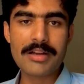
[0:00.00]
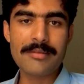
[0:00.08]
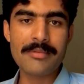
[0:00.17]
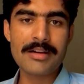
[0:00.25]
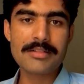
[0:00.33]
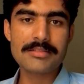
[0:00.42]

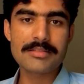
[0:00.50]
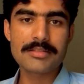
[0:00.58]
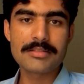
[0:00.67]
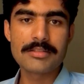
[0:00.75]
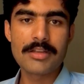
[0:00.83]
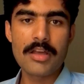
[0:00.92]
commands
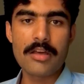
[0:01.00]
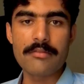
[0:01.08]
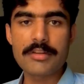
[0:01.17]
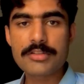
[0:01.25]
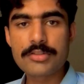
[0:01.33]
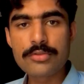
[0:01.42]

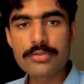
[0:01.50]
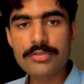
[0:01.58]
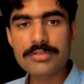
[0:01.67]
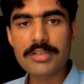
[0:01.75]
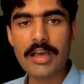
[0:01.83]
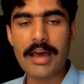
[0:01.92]
which
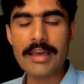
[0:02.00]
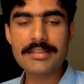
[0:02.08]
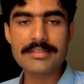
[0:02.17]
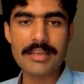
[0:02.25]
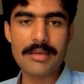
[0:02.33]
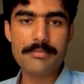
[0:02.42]
use
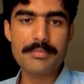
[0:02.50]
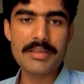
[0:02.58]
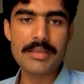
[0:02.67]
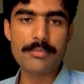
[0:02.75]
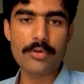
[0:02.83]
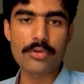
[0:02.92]

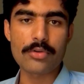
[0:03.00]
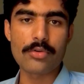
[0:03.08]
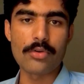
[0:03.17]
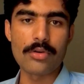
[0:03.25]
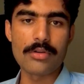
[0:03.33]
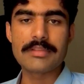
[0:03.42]
ICMP
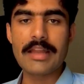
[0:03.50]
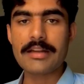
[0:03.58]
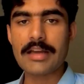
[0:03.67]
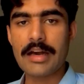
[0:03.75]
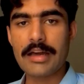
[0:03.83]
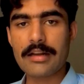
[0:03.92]
protocol
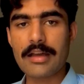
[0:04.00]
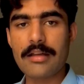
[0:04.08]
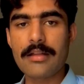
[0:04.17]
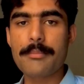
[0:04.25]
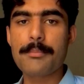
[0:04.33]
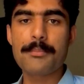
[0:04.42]
that are
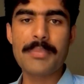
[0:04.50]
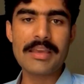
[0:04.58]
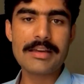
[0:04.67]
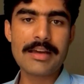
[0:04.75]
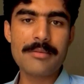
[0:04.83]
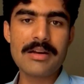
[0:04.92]

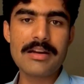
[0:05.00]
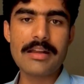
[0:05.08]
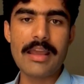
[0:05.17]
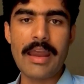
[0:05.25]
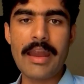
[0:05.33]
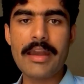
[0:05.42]
ping
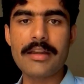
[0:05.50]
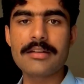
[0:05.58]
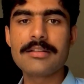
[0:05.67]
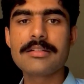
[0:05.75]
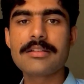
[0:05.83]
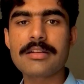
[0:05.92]
command and
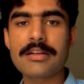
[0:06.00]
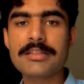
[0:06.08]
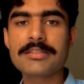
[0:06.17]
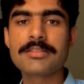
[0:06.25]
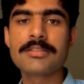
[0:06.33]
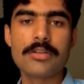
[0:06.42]

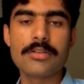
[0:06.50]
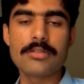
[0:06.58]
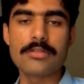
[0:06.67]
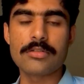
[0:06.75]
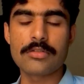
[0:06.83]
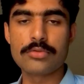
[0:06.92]
trace
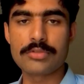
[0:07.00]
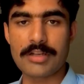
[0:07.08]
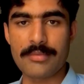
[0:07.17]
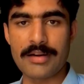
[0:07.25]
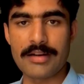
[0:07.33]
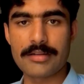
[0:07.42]
route
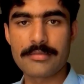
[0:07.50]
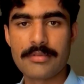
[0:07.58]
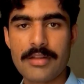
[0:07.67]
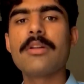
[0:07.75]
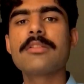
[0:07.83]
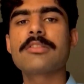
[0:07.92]
command.
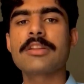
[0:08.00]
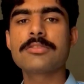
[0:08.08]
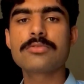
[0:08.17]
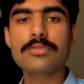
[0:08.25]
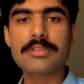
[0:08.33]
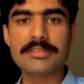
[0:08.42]

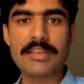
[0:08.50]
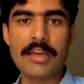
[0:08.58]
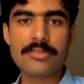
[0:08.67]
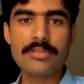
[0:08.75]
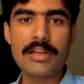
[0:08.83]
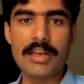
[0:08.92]
Trace route is
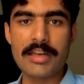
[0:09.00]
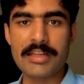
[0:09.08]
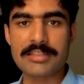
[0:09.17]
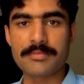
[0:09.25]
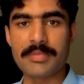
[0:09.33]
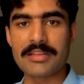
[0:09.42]
actually
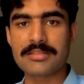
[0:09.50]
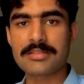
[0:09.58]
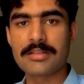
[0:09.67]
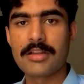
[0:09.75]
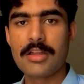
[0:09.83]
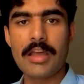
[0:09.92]
Linux based,
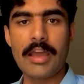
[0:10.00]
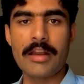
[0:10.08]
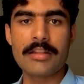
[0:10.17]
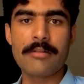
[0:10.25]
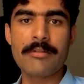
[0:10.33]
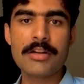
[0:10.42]

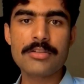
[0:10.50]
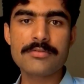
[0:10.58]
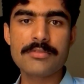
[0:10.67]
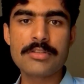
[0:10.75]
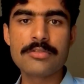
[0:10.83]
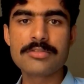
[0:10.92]
and the Windows
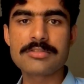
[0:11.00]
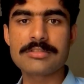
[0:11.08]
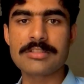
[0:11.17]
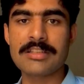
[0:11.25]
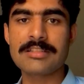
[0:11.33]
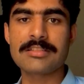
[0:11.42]
we use
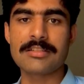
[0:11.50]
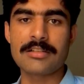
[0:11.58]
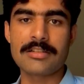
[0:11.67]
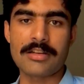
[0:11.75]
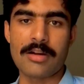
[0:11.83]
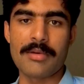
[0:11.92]
trace
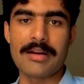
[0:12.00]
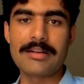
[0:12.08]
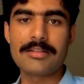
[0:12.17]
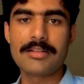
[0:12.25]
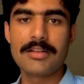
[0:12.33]
cert command.